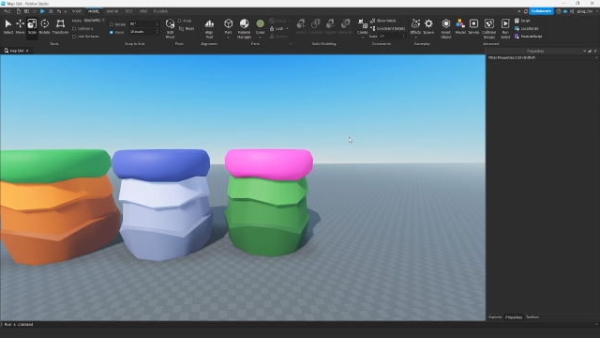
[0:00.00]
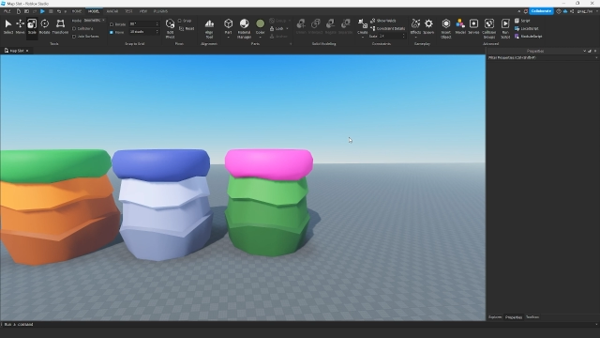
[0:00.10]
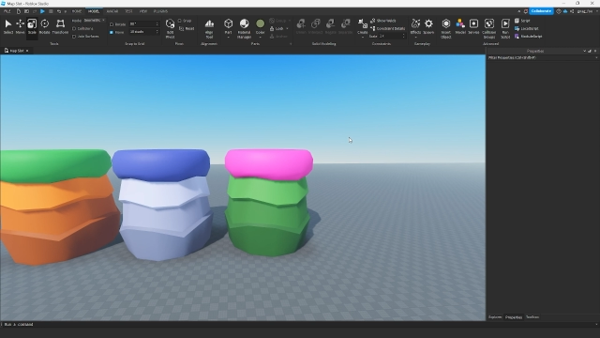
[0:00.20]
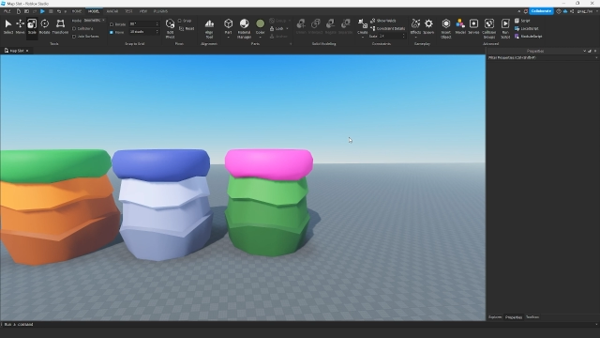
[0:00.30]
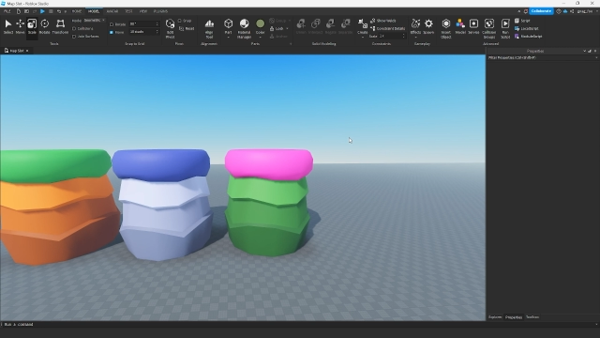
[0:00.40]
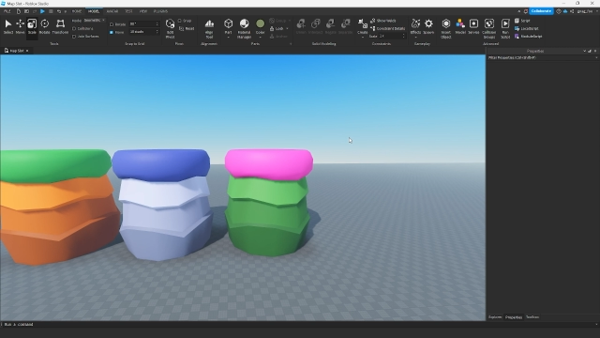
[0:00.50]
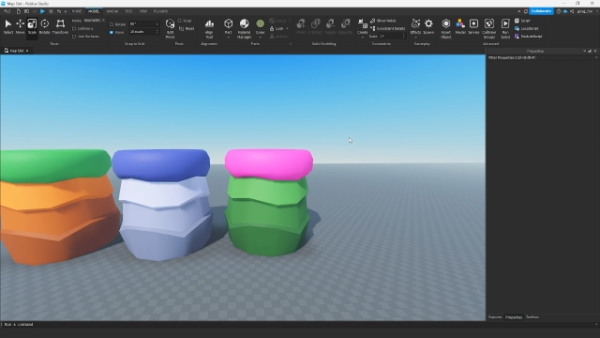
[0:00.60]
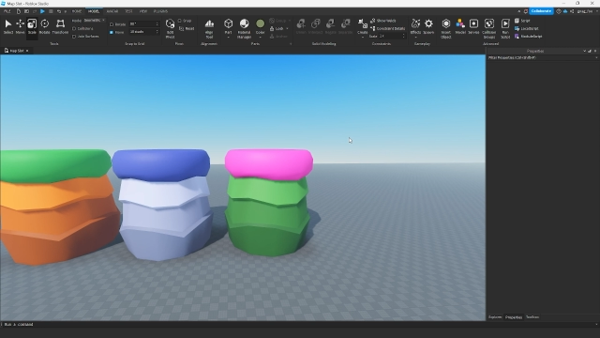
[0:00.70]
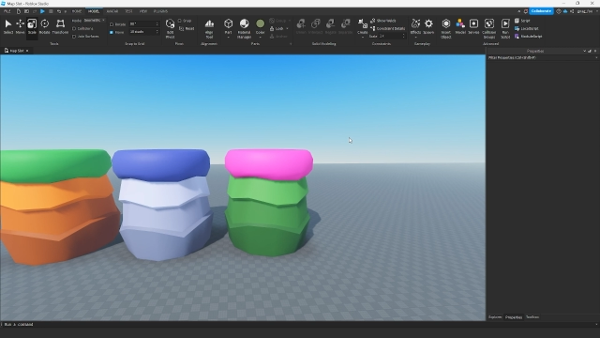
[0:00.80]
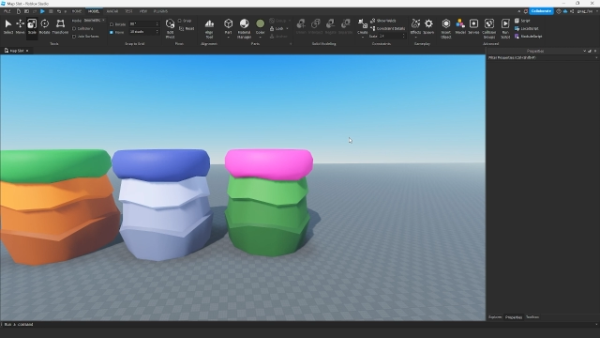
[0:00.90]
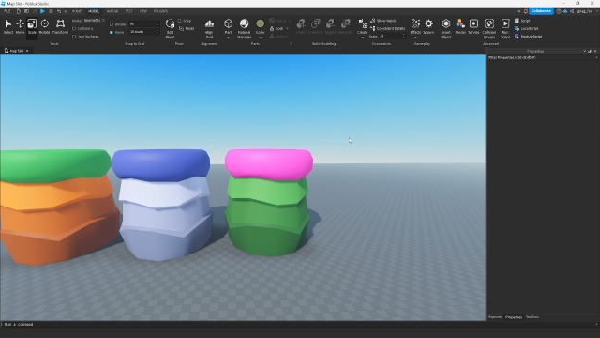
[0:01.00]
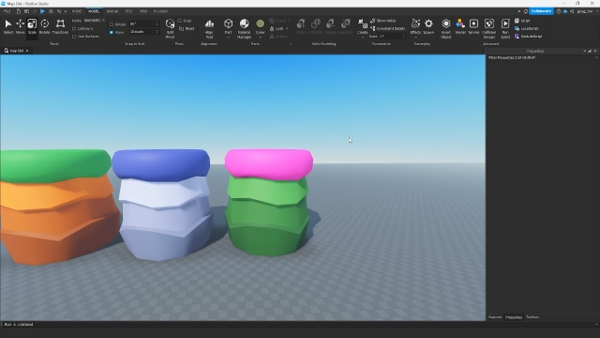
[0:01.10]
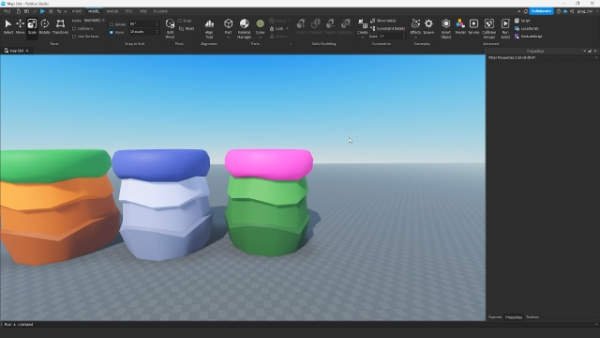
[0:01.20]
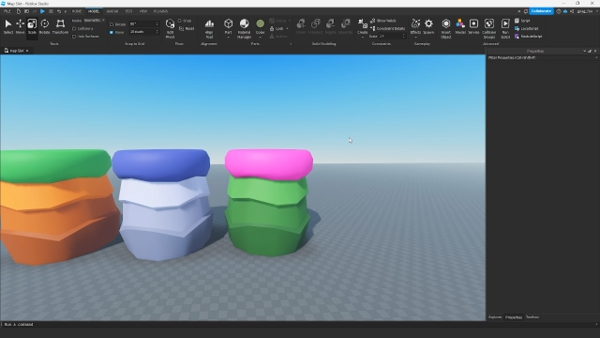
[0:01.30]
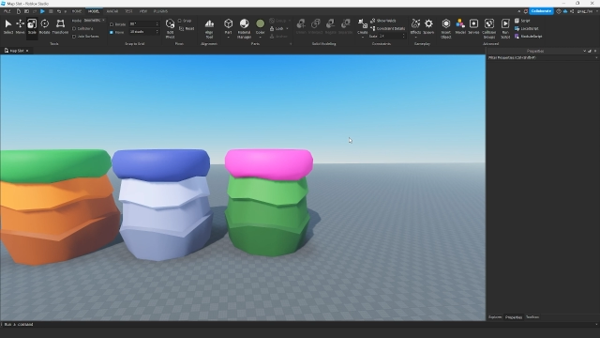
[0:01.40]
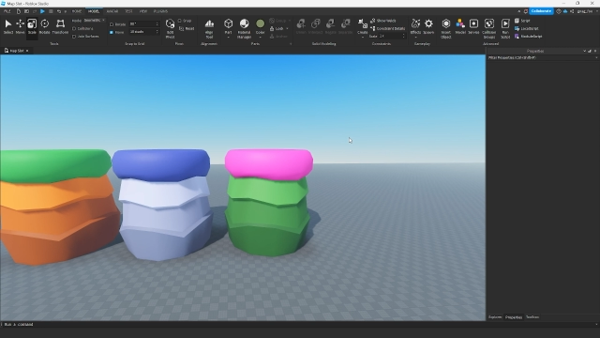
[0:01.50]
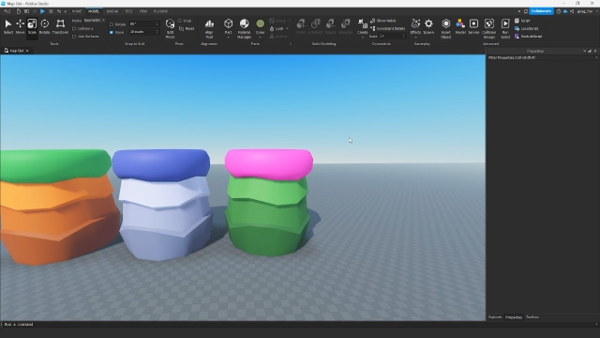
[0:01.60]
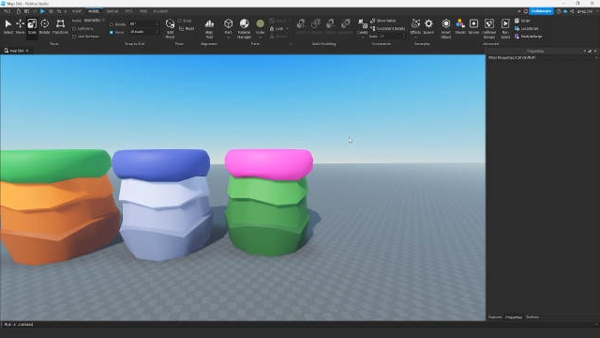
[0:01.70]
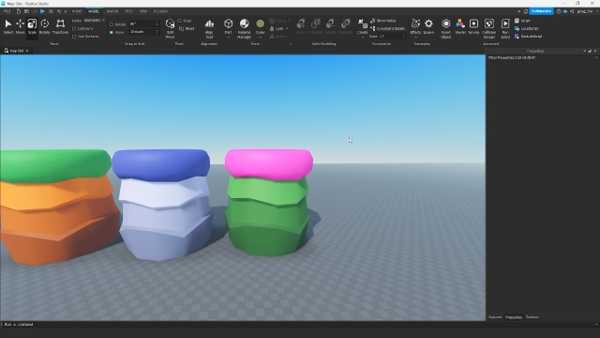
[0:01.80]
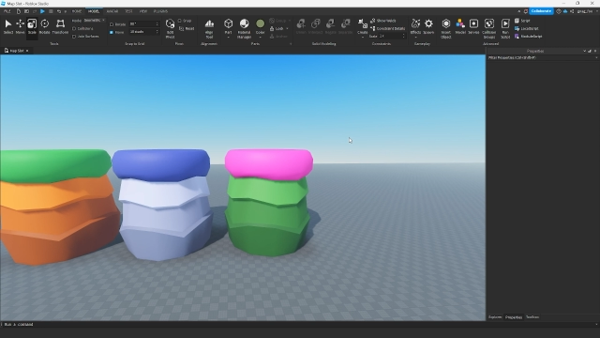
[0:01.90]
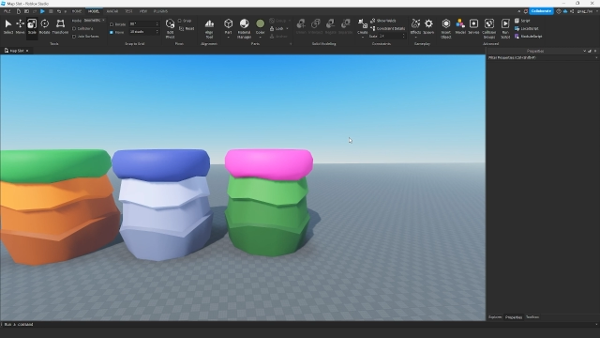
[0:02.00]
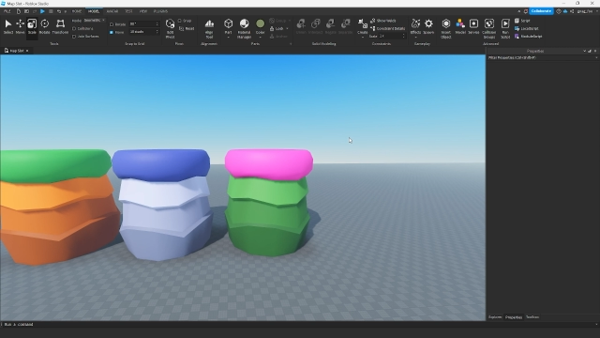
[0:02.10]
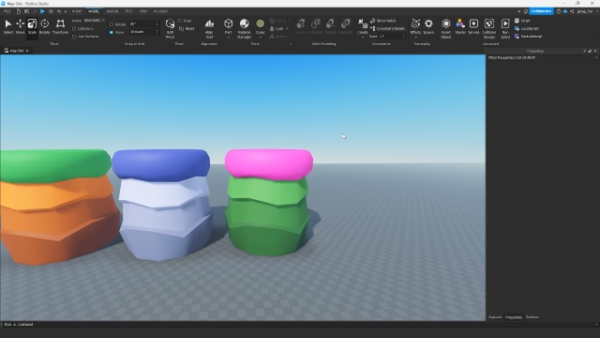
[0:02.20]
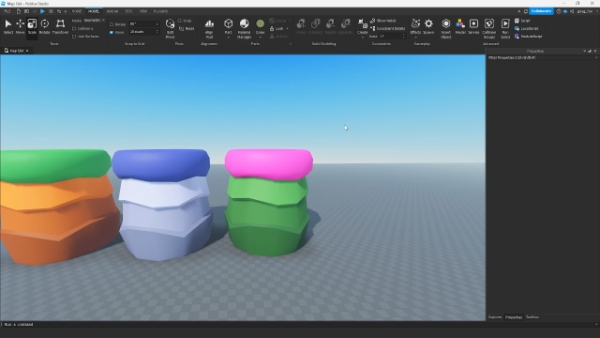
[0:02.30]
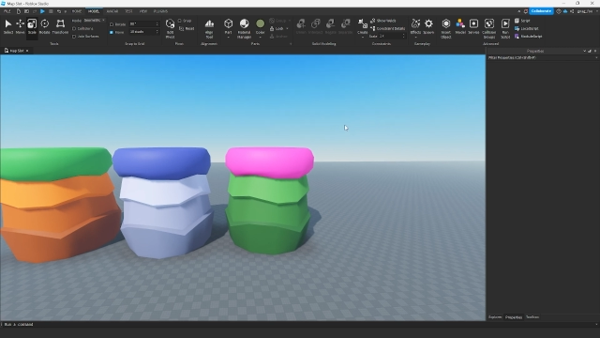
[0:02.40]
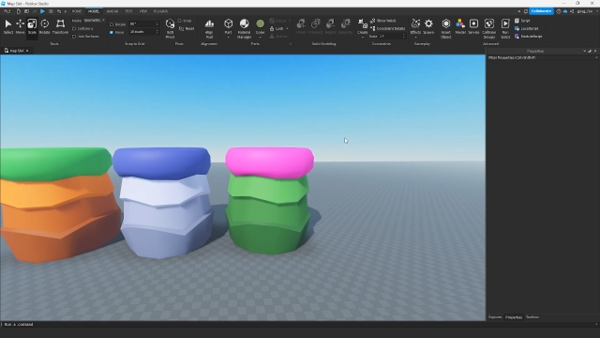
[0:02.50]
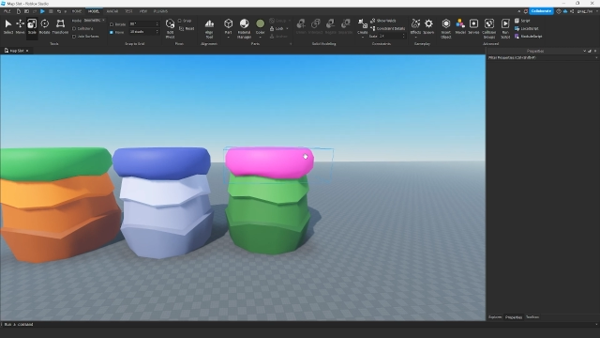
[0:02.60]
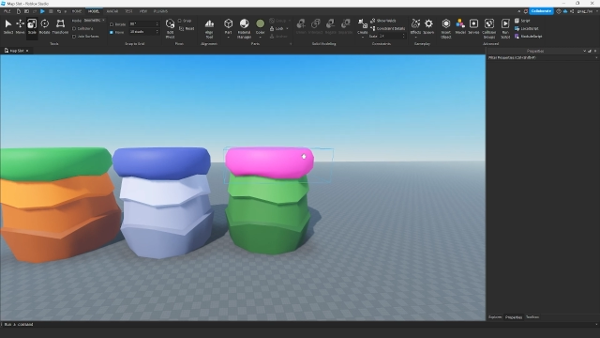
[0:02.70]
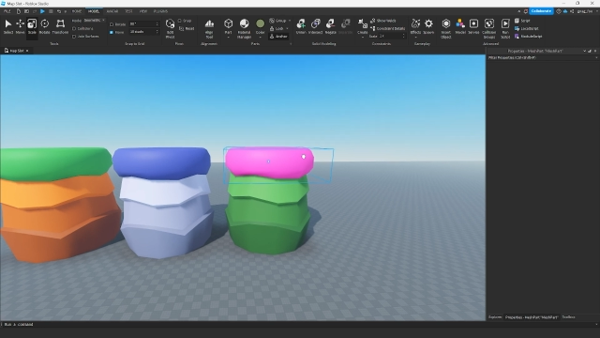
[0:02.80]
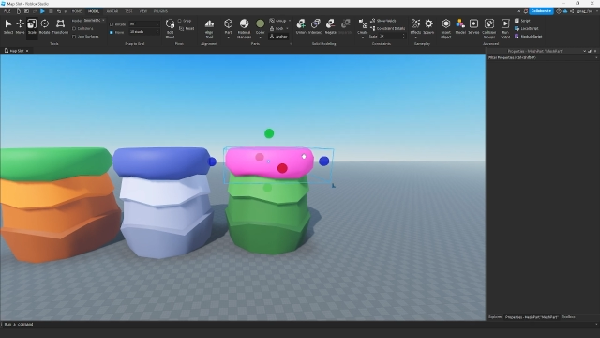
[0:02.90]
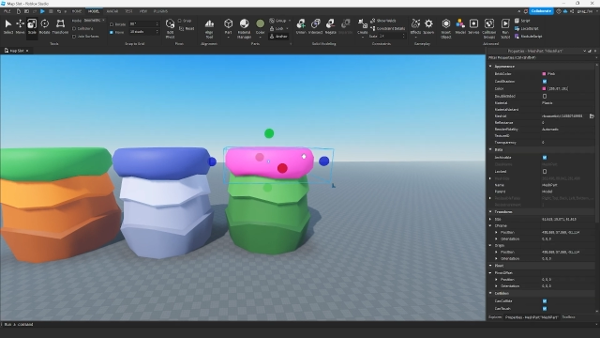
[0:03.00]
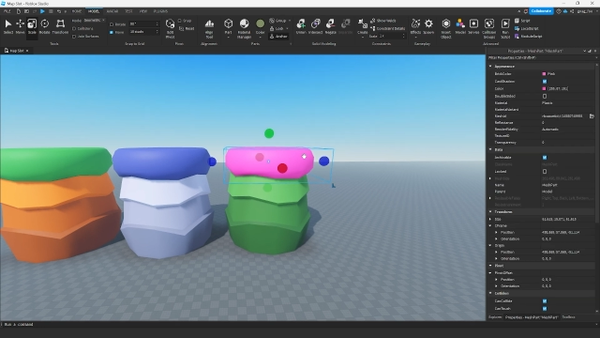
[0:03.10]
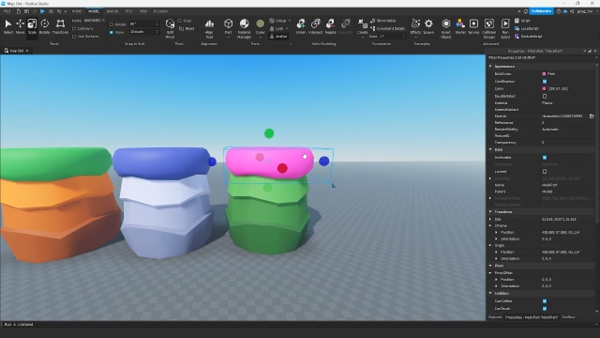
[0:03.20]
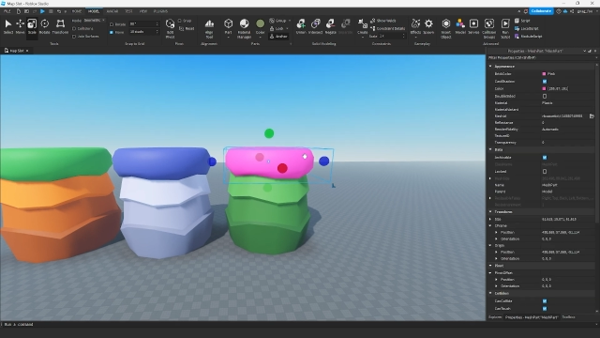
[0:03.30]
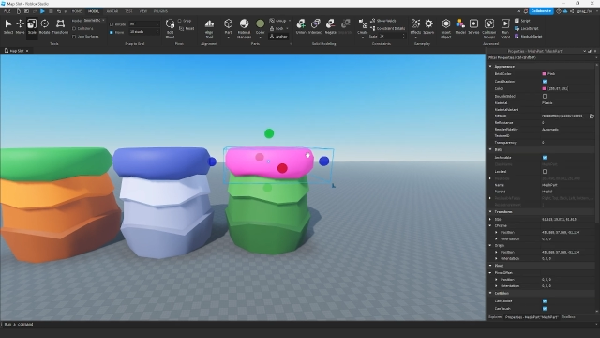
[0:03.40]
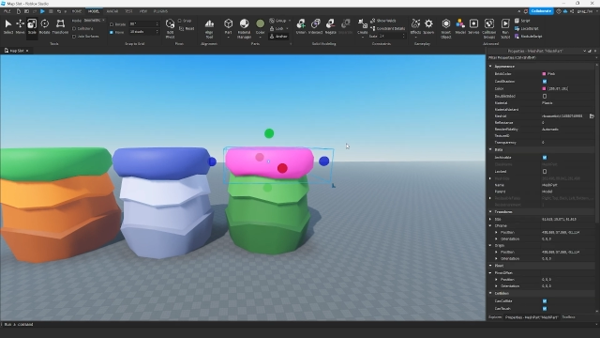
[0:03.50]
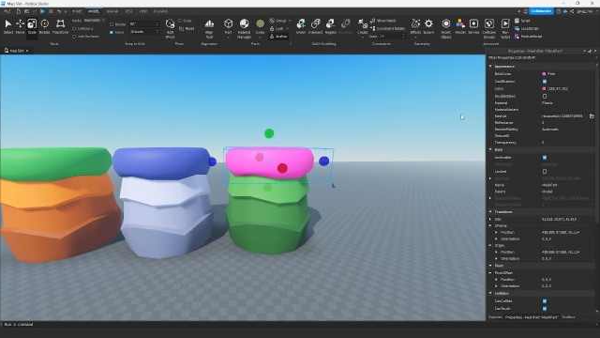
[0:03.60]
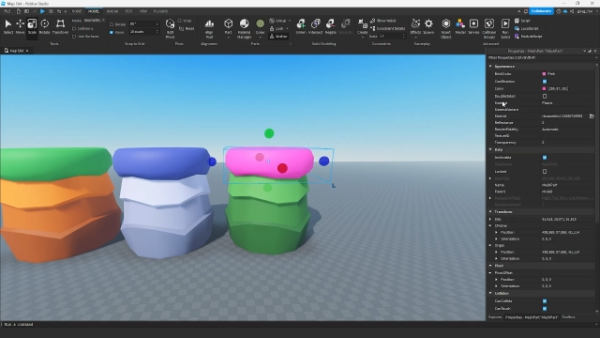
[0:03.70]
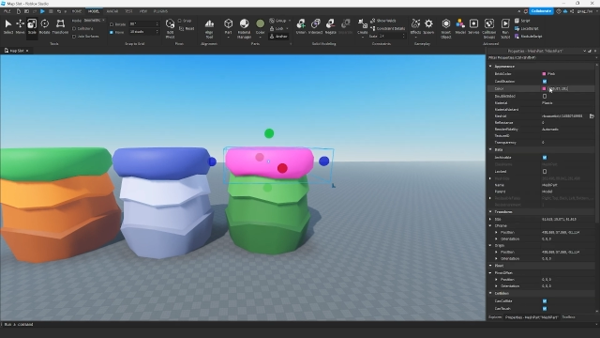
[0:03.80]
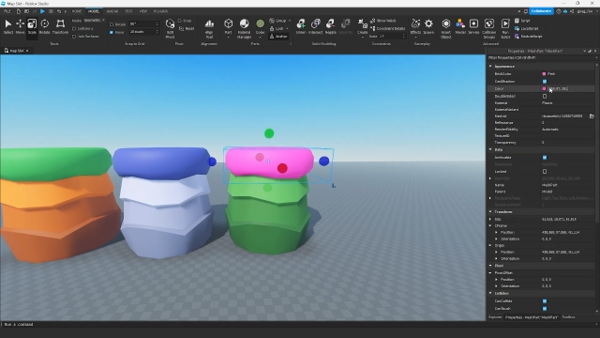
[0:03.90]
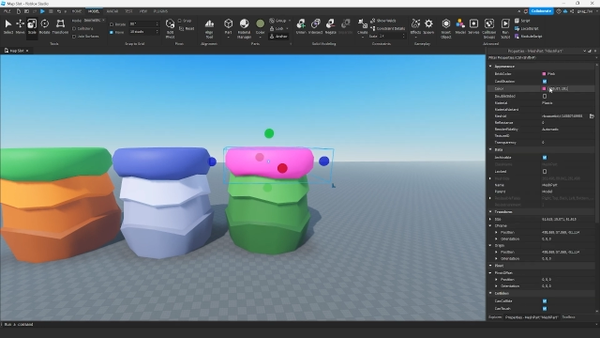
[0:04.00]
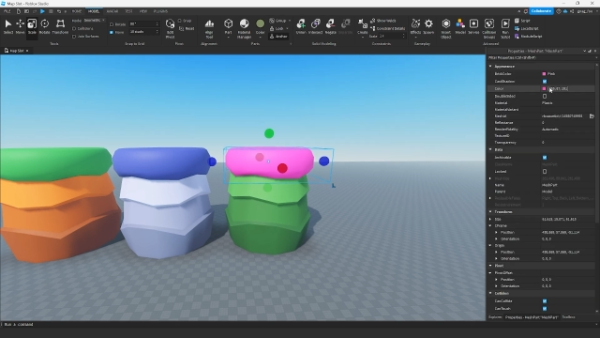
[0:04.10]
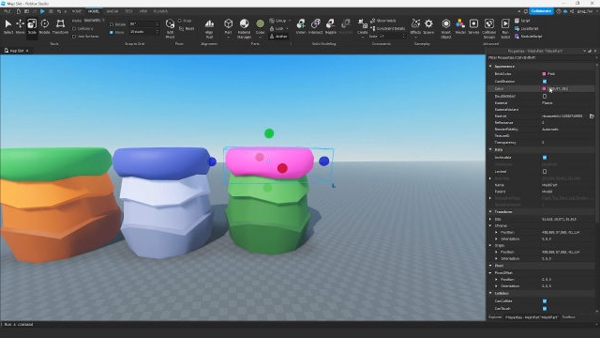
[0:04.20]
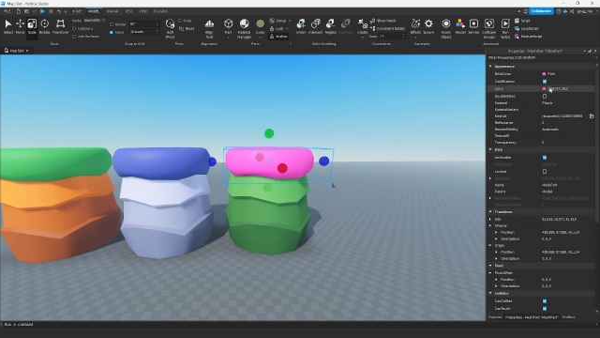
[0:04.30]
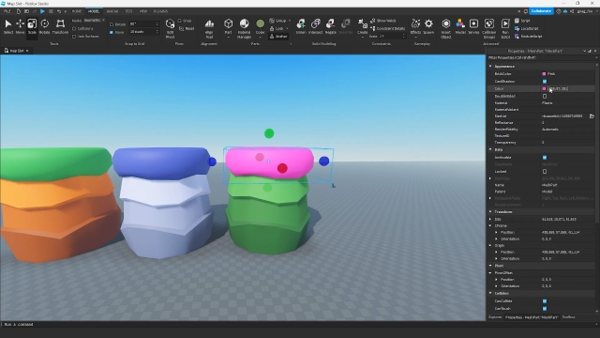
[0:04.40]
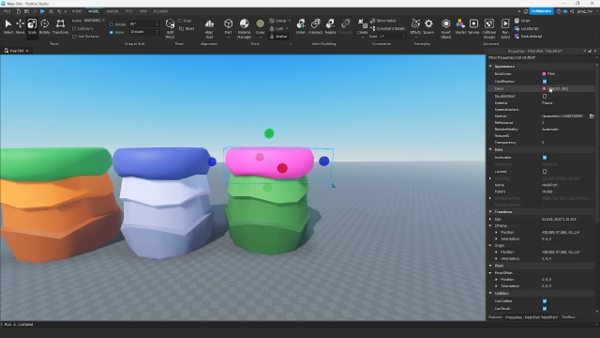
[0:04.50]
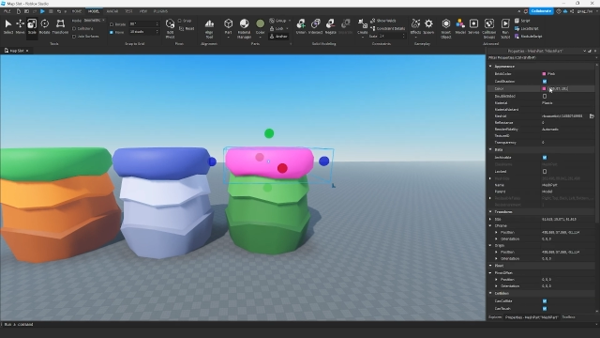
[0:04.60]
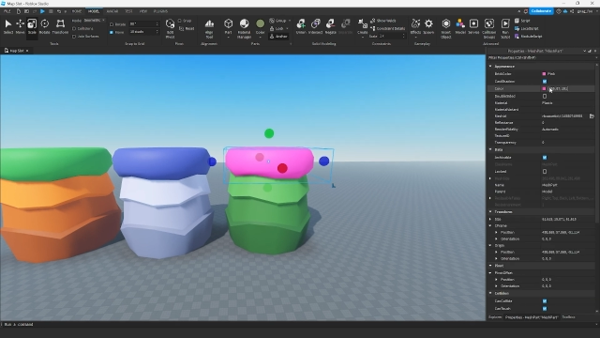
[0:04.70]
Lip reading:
(no speaker visible)